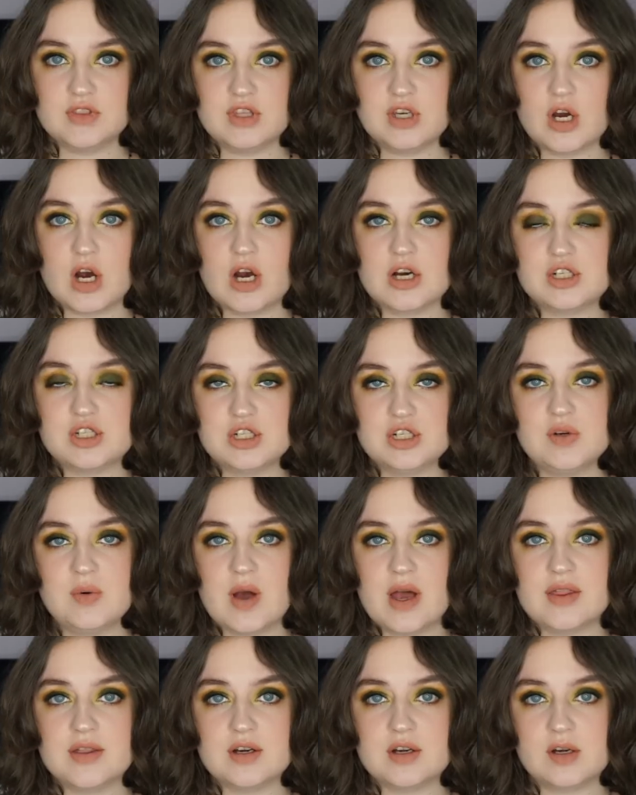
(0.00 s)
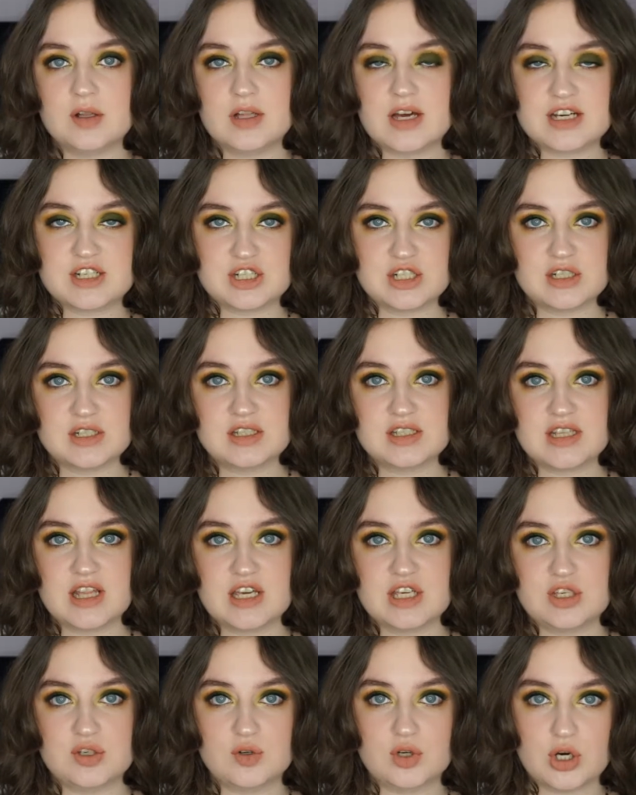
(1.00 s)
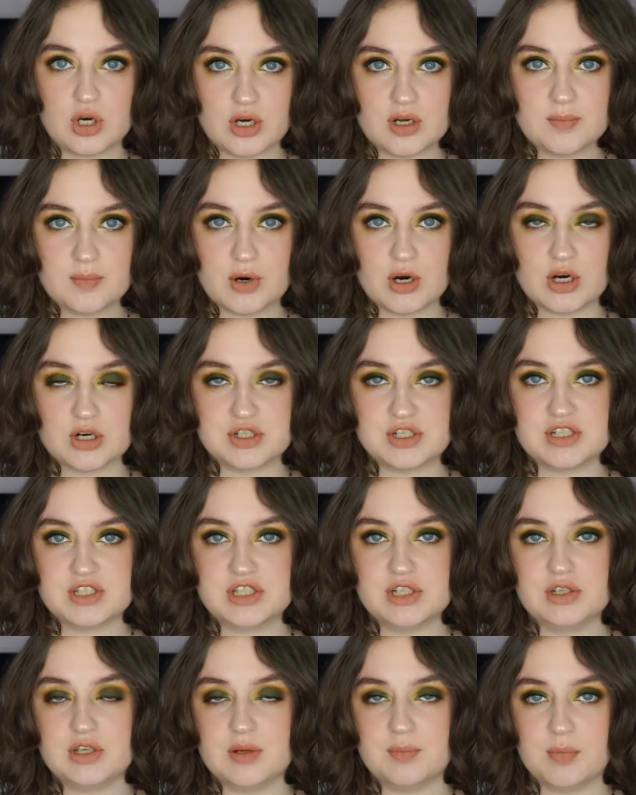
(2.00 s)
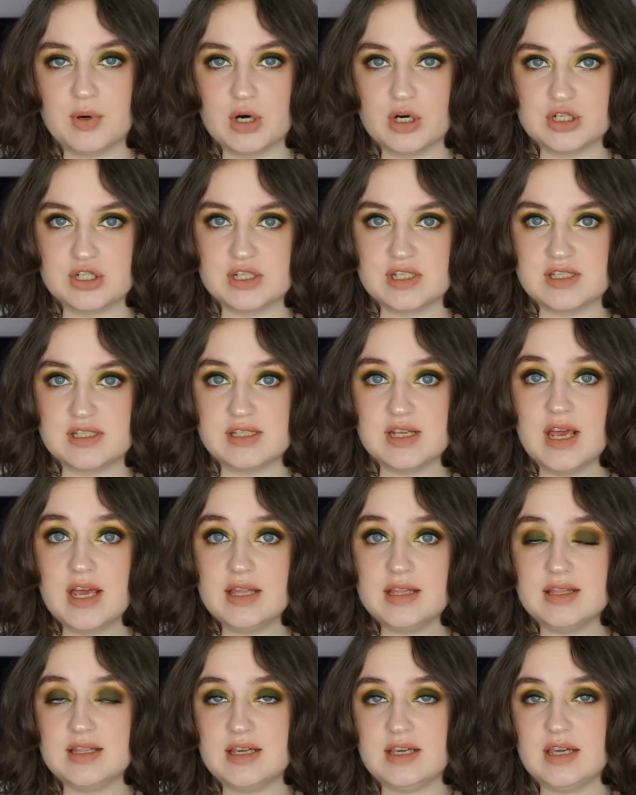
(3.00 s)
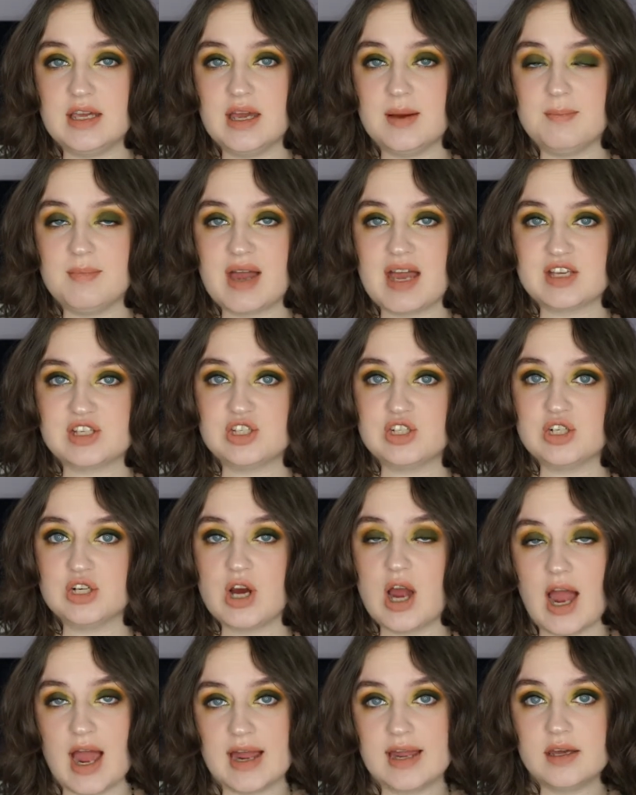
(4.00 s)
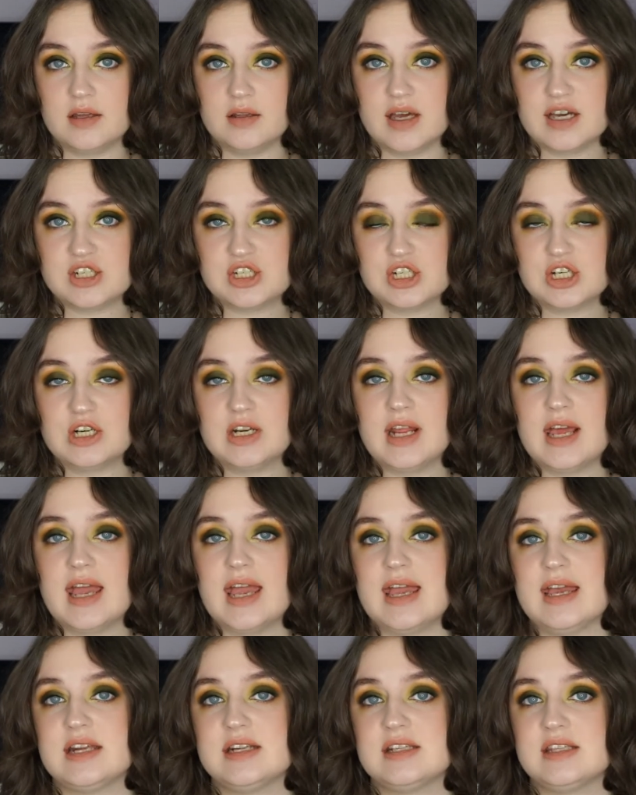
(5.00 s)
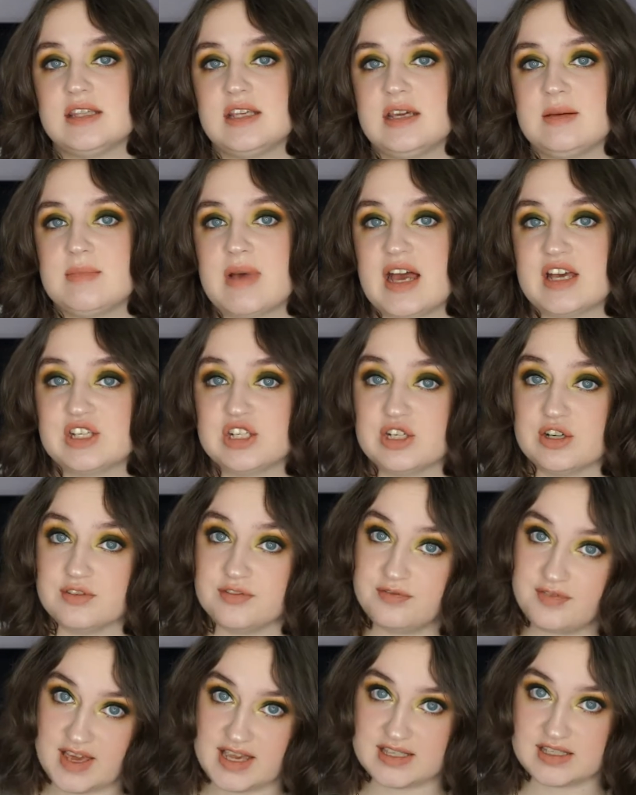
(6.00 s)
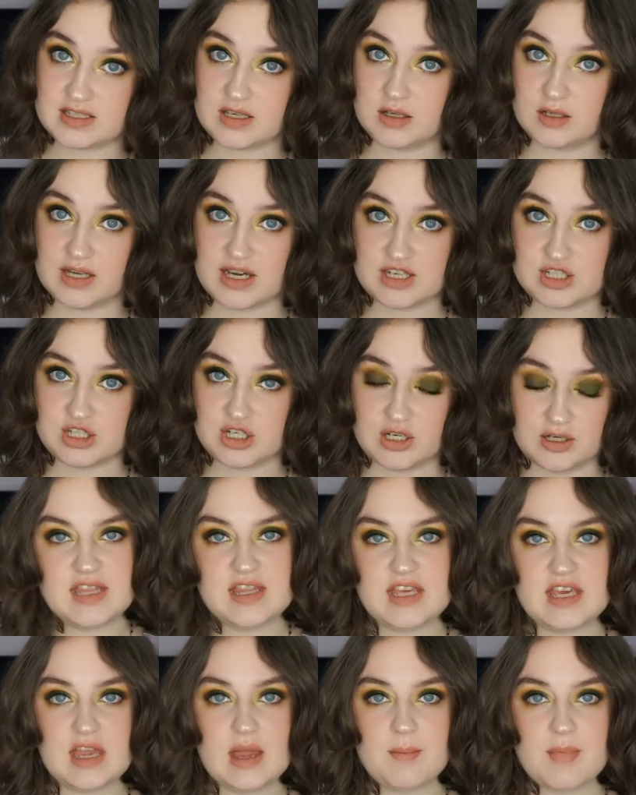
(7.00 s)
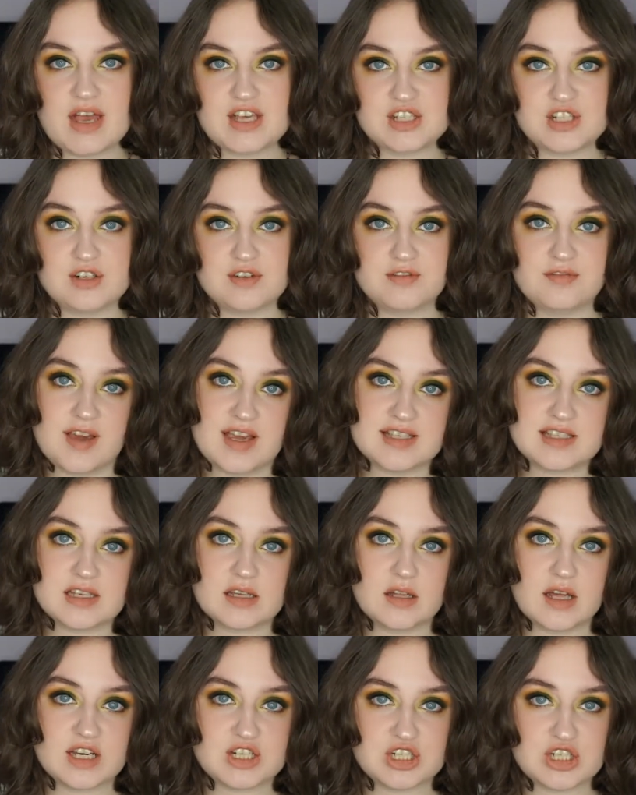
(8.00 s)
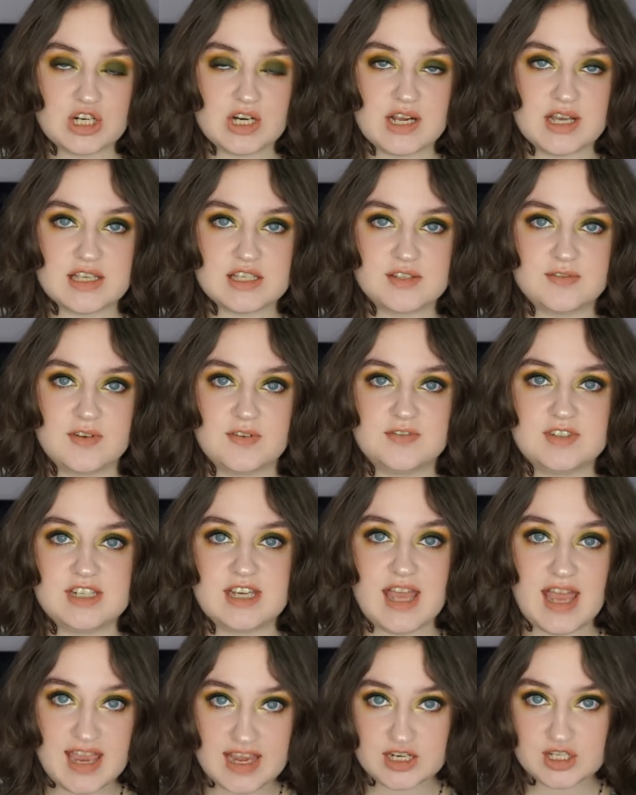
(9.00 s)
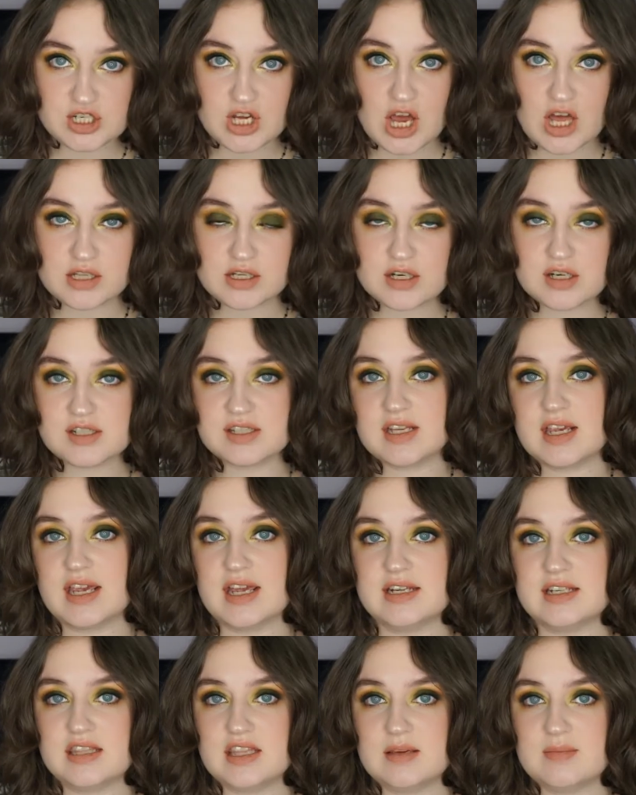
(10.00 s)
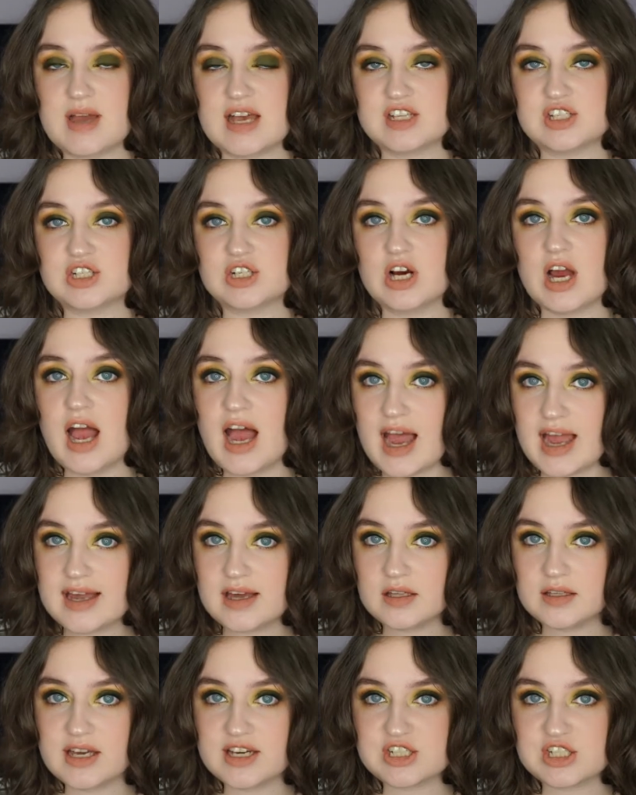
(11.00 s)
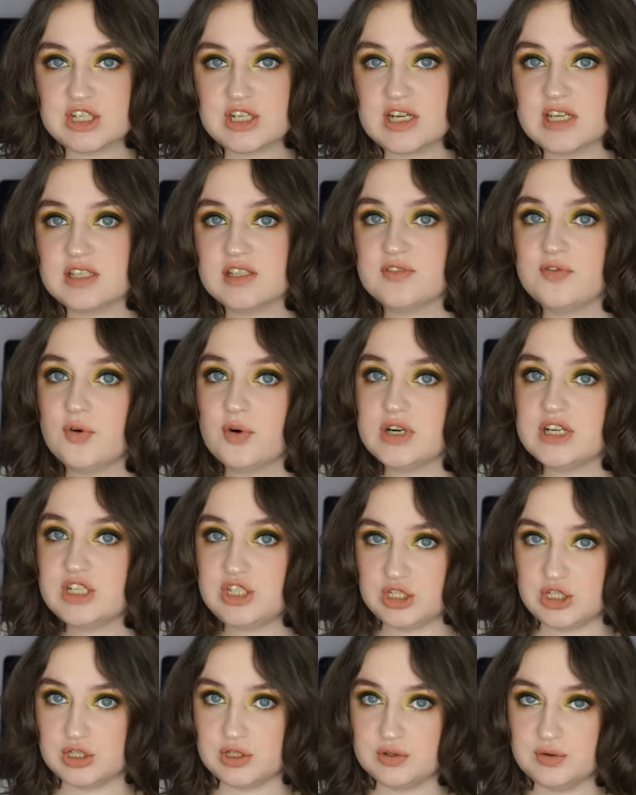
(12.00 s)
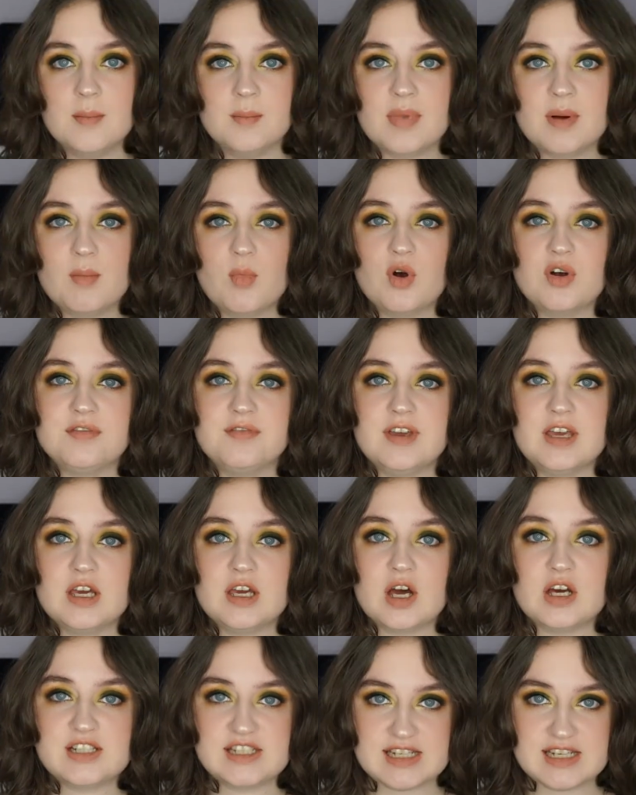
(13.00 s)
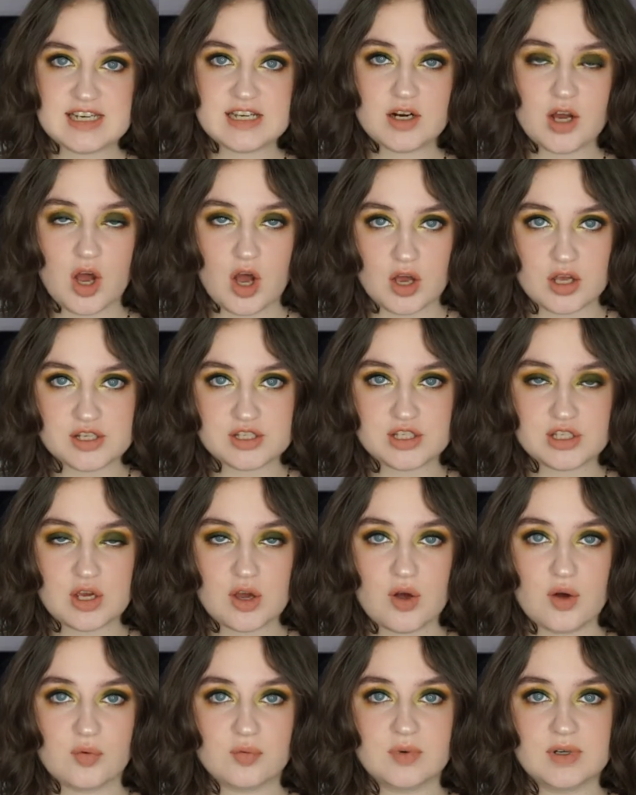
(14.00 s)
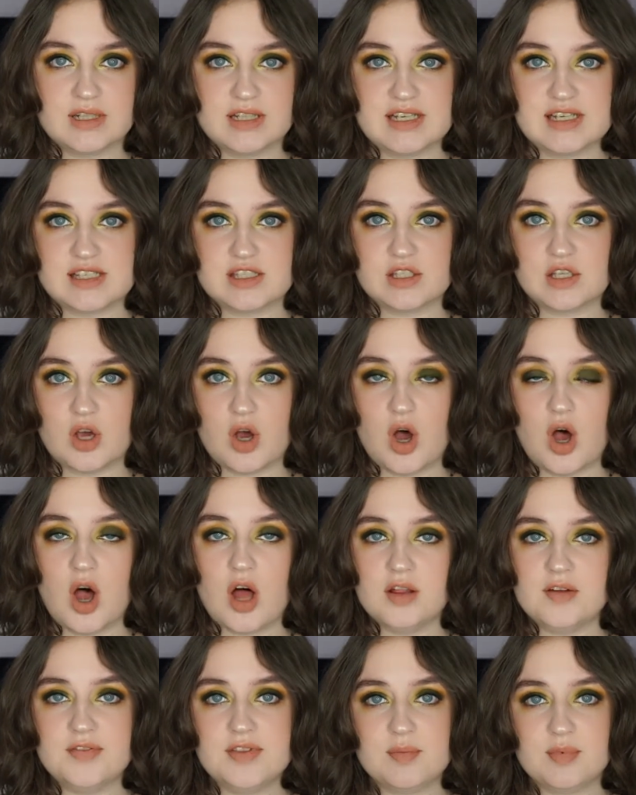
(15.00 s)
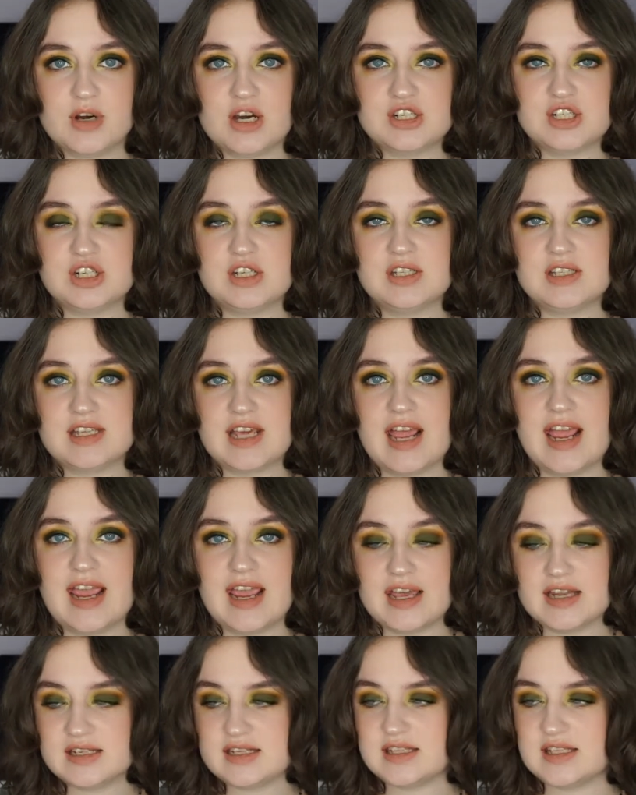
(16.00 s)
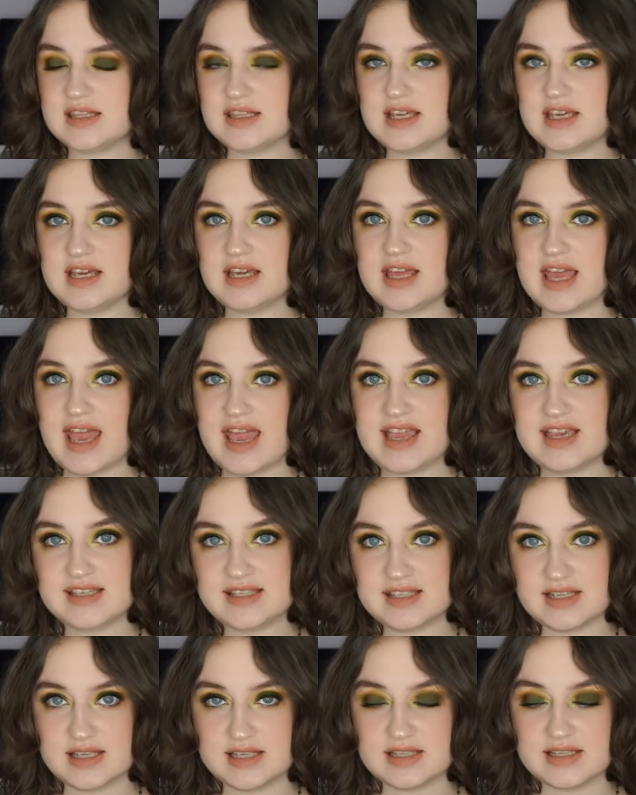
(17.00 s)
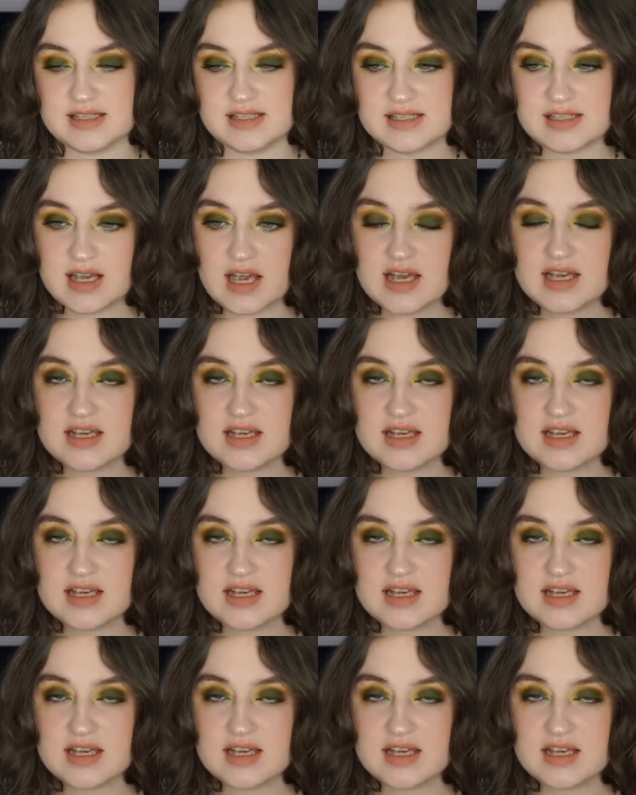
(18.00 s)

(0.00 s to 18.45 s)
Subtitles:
There are two other collections that you could purchase. You could purchase the Master Eye Collection and the Master Face Collection. The Master Face Collection is $58 and the Master Eye Collection is $42. But Morphe did also release all of the brushes and the cases